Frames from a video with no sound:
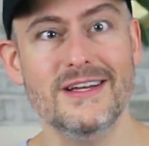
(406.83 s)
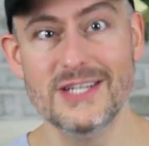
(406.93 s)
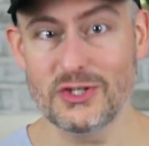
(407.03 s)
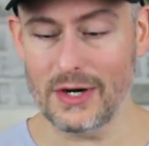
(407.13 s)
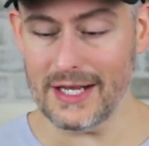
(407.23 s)

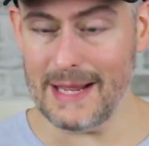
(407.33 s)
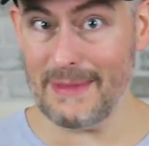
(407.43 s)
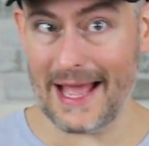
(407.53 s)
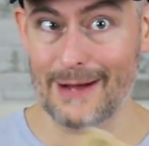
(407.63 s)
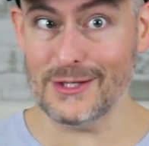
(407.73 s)
Just try to keep
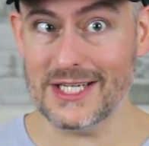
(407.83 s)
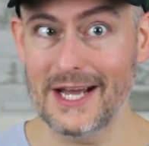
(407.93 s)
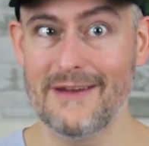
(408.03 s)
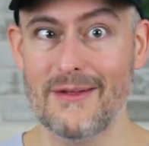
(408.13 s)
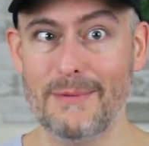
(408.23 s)
the
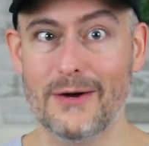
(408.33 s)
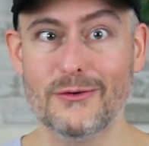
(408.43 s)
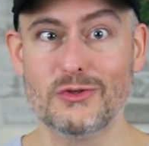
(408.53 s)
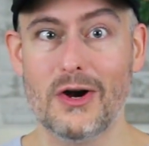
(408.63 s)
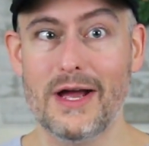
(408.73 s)
outside of the bottle
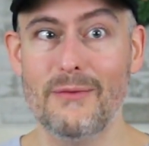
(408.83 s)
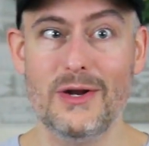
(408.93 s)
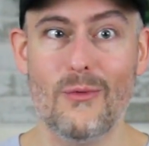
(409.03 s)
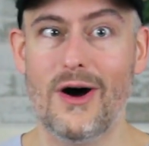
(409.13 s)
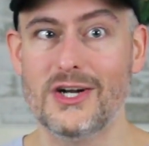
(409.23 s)
dry when
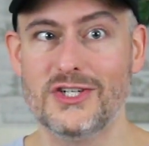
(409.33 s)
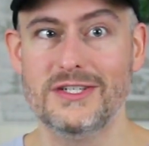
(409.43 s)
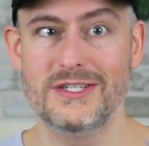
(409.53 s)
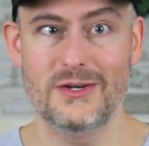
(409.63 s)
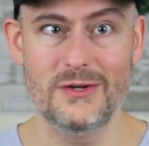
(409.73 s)
you wash
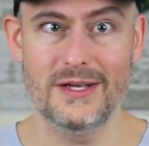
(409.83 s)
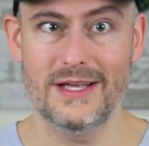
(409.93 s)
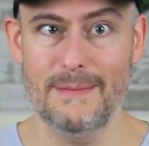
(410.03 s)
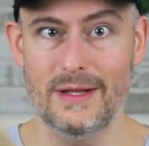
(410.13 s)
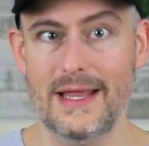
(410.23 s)
it so you can
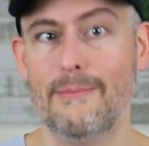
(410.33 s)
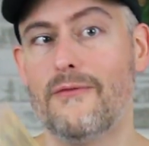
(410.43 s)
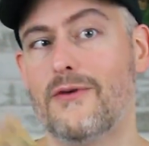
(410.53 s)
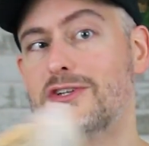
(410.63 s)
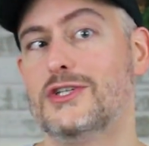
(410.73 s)
keep the label
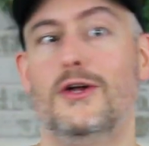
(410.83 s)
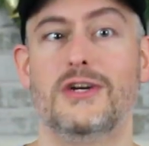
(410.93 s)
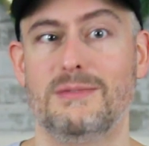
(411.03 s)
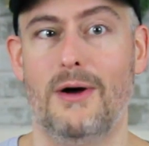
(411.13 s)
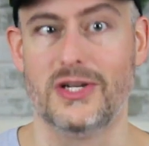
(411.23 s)
fresh as long
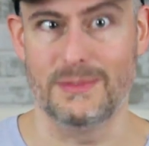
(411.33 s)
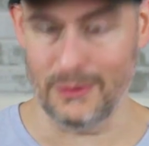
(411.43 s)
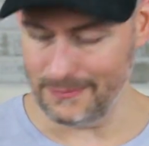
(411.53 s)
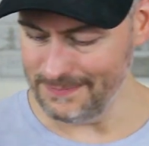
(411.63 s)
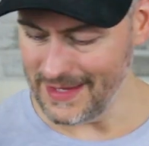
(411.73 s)
as possible.